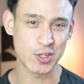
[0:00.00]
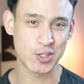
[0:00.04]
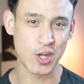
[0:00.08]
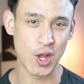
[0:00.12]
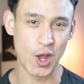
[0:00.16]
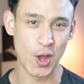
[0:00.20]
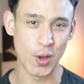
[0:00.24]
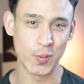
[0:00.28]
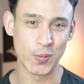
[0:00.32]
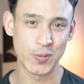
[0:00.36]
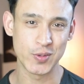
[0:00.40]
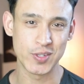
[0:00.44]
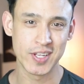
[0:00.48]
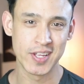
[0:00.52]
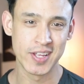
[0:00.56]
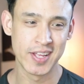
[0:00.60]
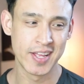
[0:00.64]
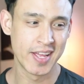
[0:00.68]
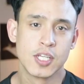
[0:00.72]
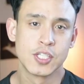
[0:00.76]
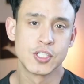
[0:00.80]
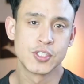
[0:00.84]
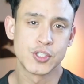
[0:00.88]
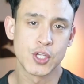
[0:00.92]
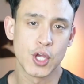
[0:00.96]
coat.
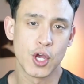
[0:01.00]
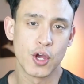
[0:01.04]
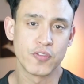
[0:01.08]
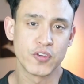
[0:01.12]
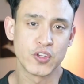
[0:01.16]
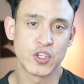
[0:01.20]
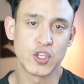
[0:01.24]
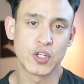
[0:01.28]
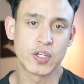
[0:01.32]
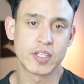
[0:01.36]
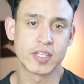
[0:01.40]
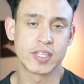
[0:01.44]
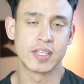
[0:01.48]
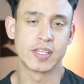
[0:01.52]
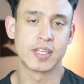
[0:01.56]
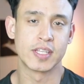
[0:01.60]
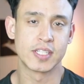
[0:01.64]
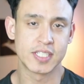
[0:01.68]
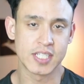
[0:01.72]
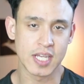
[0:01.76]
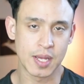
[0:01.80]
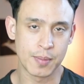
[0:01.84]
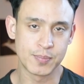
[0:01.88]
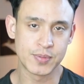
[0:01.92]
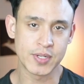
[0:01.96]
So if you look at the
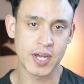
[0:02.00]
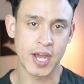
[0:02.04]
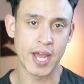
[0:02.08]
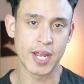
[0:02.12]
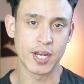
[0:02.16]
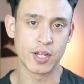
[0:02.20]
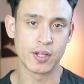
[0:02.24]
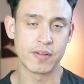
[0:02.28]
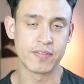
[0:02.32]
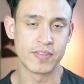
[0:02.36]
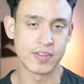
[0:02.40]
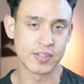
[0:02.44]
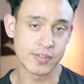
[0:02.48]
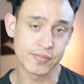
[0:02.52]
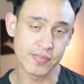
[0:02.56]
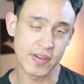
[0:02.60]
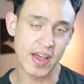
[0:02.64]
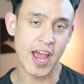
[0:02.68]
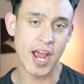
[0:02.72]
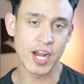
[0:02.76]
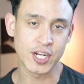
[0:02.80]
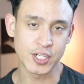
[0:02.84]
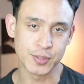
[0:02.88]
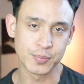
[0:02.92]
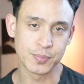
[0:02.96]
subtitle of this
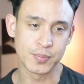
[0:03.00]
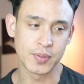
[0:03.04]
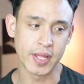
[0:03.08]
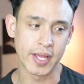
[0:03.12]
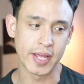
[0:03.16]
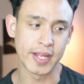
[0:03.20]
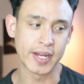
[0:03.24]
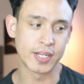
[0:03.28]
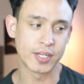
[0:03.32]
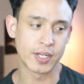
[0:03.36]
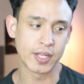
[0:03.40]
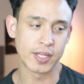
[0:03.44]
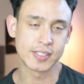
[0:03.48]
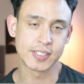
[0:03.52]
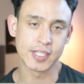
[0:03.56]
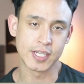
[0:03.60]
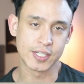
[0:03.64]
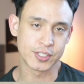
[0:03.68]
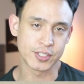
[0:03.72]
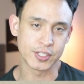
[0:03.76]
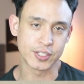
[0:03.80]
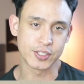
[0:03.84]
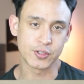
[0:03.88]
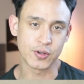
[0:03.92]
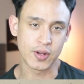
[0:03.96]
fashion plate, it
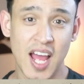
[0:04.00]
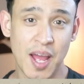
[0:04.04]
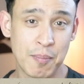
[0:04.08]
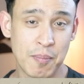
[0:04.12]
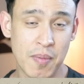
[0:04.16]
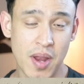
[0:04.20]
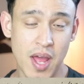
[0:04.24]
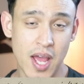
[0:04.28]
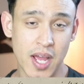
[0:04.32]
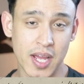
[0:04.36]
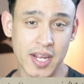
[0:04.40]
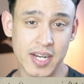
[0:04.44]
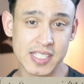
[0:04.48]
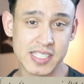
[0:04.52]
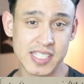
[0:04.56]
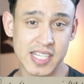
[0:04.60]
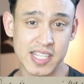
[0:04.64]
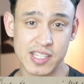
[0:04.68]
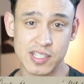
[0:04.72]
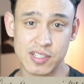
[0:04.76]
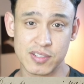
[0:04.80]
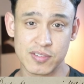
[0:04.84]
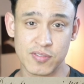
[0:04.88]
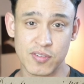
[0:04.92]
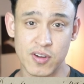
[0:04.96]
essentially, I'm not going to say
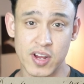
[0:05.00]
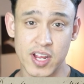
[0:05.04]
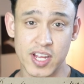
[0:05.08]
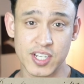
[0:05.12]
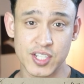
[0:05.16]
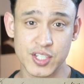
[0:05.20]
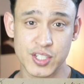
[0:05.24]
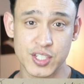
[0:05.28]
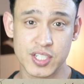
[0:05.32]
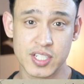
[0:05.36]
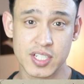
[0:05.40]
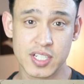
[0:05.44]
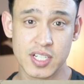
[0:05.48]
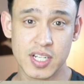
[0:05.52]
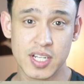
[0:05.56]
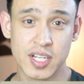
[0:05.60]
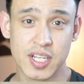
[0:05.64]
this French.